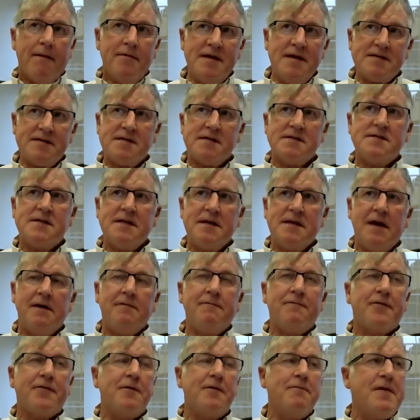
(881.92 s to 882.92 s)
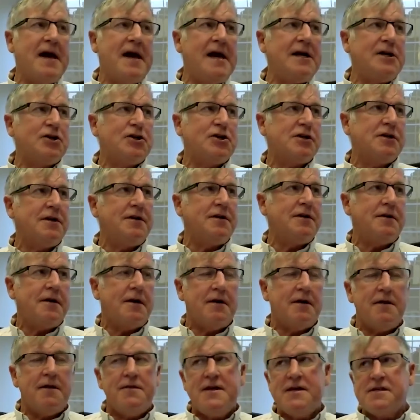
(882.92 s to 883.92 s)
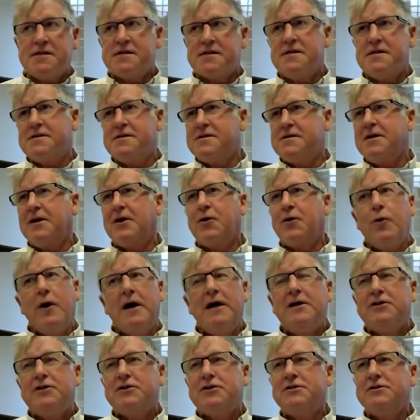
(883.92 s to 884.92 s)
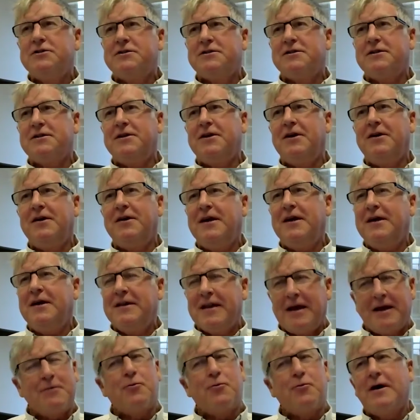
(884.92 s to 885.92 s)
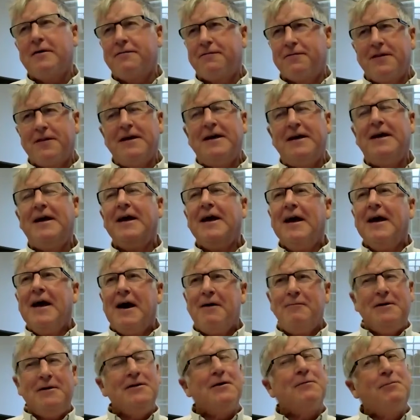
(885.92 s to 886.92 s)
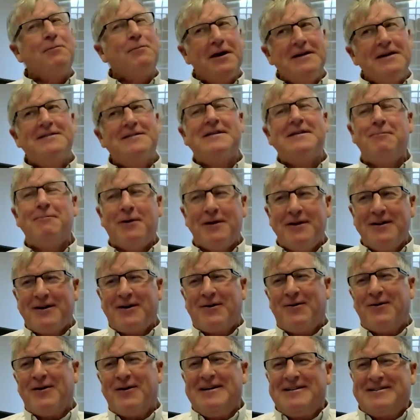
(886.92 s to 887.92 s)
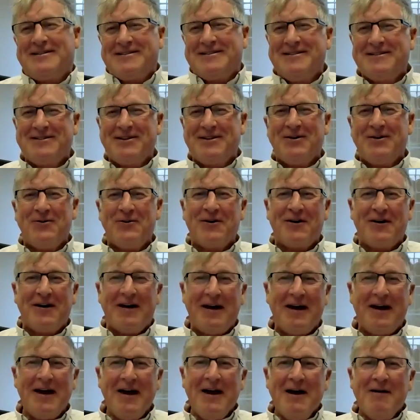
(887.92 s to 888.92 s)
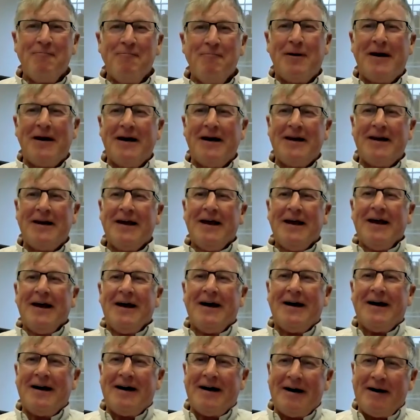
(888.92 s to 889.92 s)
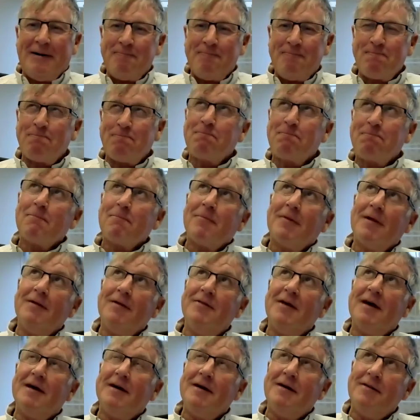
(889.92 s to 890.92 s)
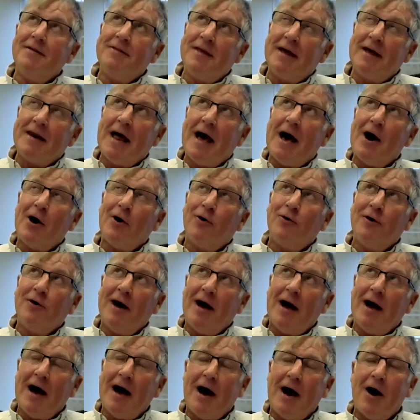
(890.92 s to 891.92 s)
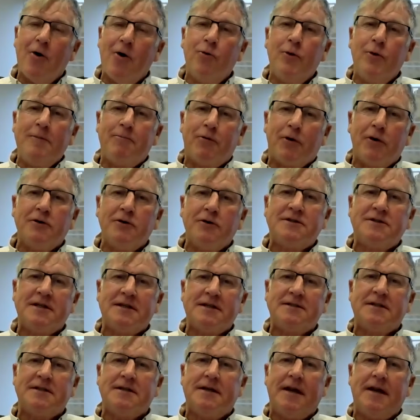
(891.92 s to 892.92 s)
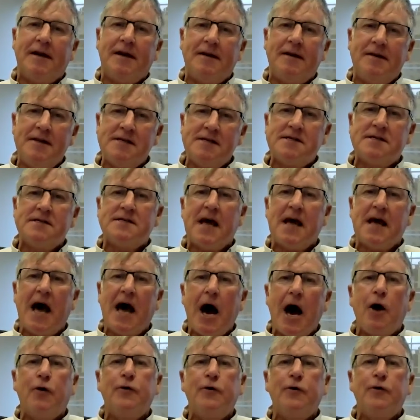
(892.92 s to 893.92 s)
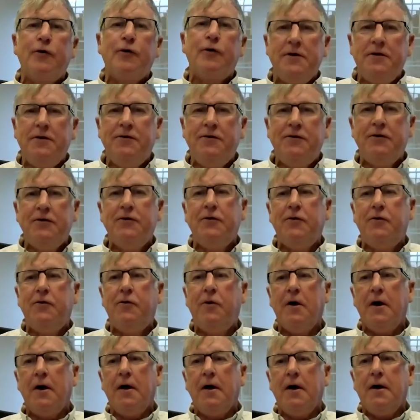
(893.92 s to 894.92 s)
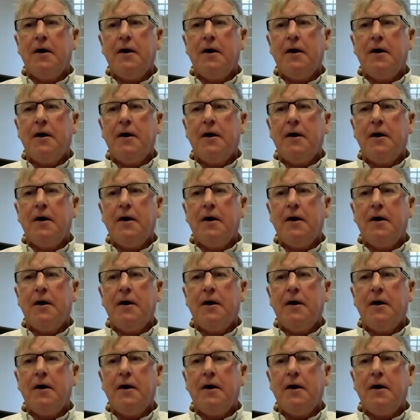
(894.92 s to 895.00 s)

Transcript: this is the information, this is the equations that you need, like roughly. I mean, they're pretty simple equations, don't worry, but that how we process it, and this is how you would do,